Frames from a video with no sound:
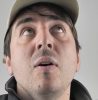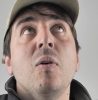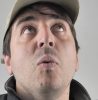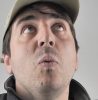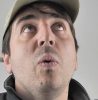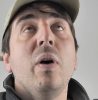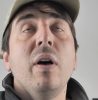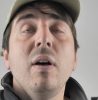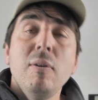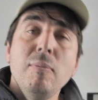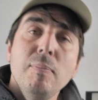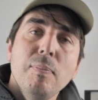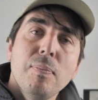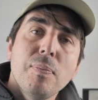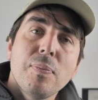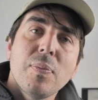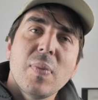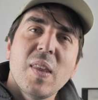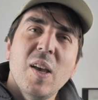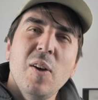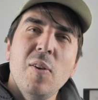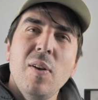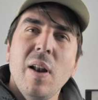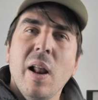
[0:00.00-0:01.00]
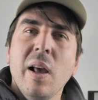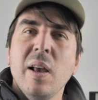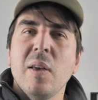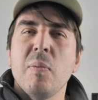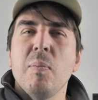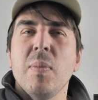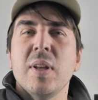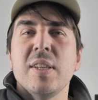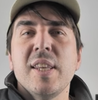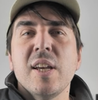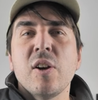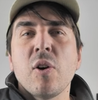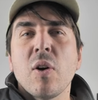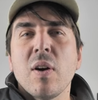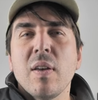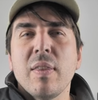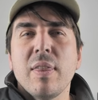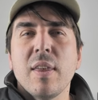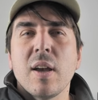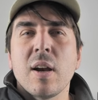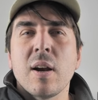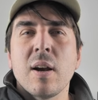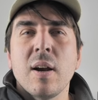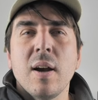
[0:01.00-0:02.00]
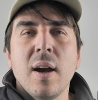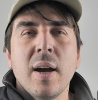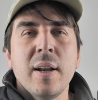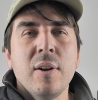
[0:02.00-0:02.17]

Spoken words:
Well, unlike Madeira there,